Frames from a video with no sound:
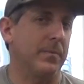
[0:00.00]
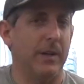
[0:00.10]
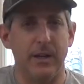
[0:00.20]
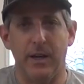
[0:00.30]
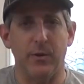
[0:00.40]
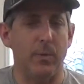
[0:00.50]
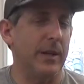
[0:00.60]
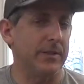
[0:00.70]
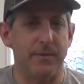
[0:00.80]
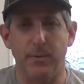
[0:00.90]
as
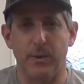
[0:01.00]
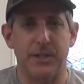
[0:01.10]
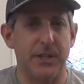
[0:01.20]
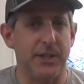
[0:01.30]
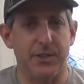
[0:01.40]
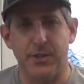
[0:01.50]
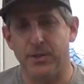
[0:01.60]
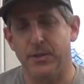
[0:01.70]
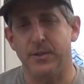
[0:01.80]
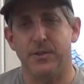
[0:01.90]
well as if you want to change
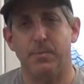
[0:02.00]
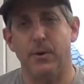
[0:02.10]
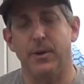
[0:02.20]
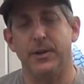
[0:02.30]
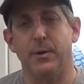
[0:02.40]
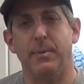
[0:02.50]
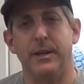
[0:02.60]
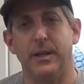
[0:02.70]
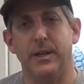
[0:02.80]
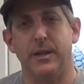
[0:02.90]
your spur and your
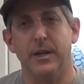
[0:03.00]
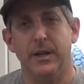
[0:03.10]
pinion